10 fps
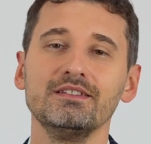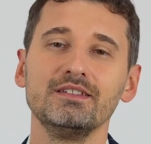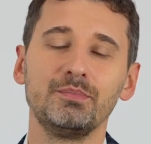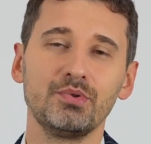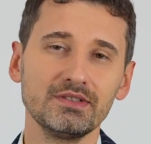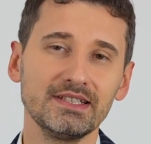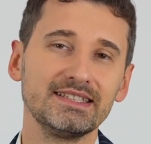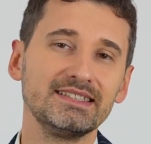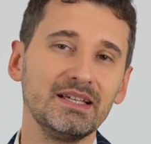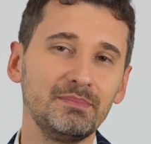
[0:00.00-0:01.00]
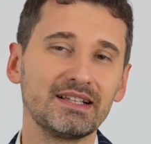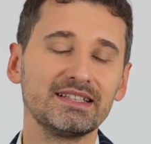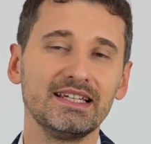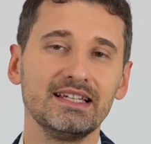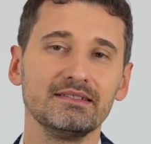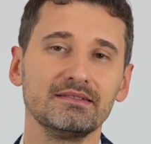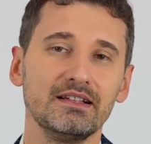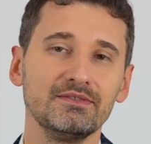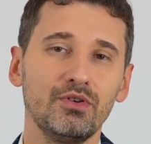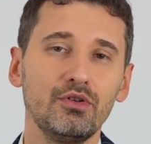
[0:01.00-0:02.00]
The process typically
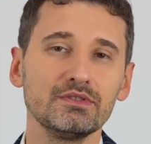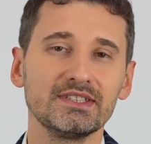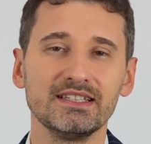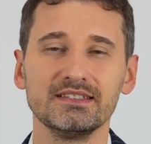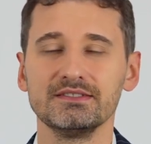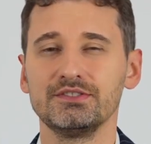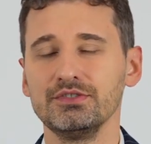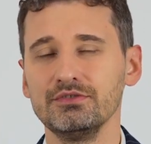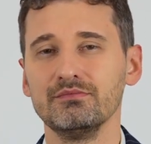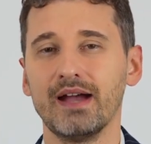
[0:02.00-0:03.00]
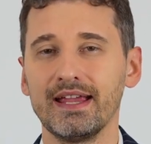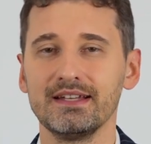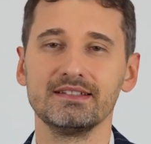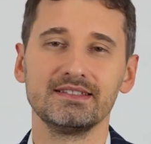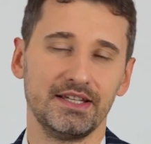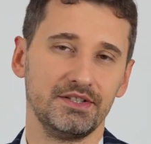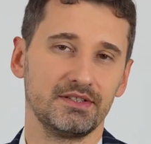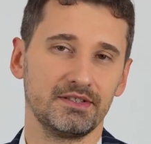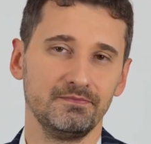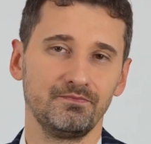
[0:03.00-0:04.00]
unfolds in two main
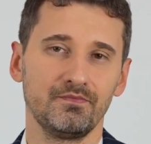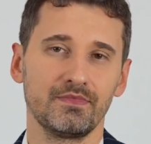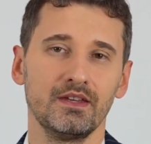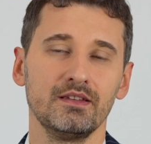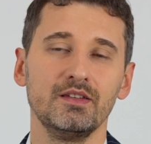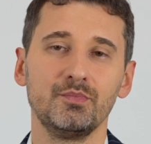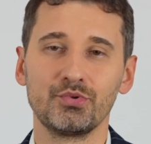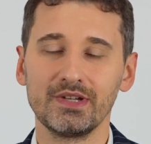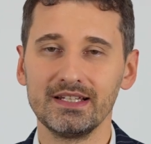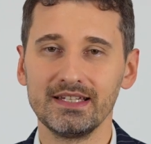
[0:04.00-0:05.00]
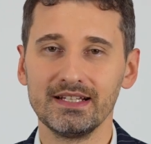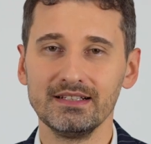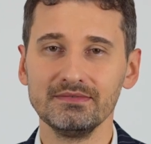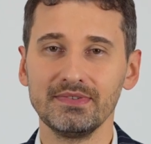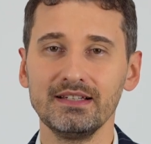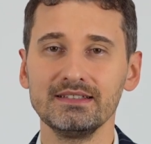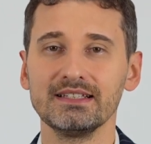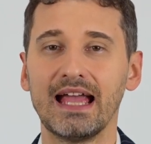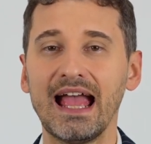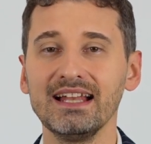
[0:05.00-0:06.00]
stages: the pre-legal
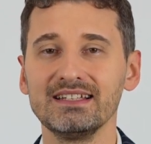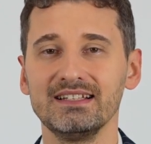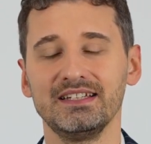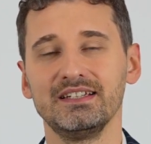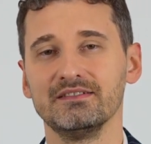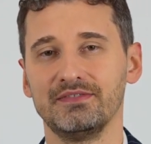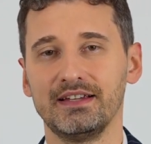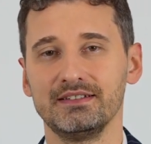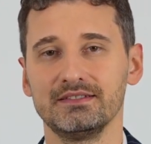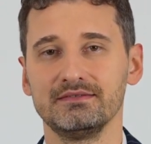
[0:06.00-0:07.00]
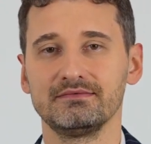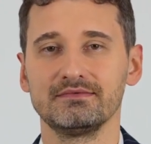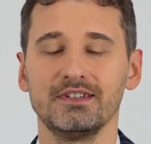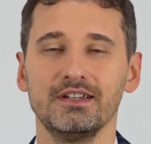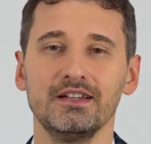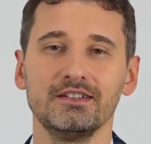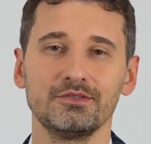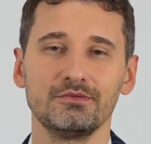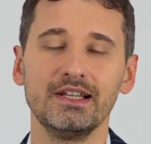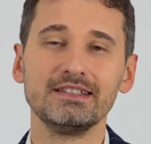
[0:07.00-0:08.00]
phase and the legal phase.
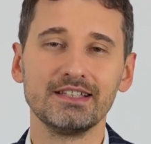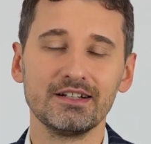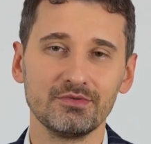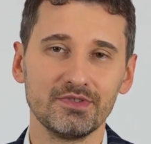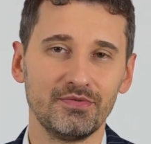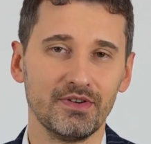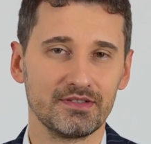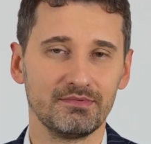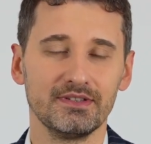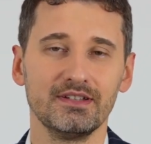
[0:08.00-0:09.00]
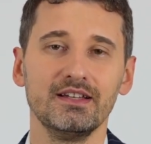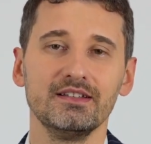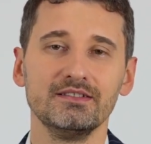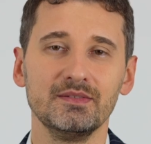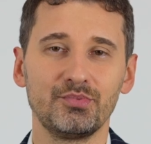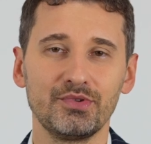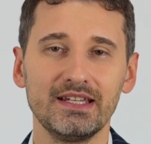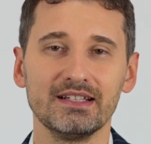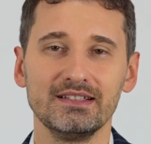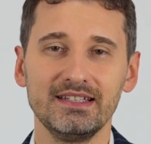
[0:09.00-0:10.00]
So let's start with the first one, the
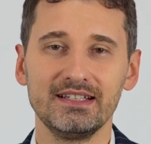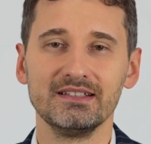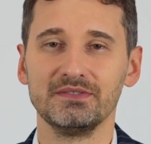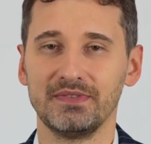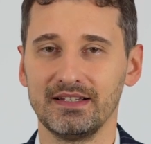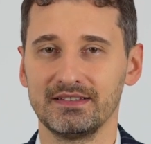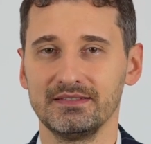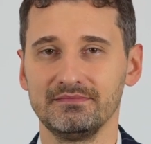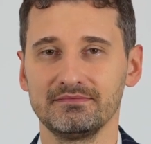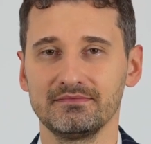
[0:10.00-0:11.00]
pre-legal phase.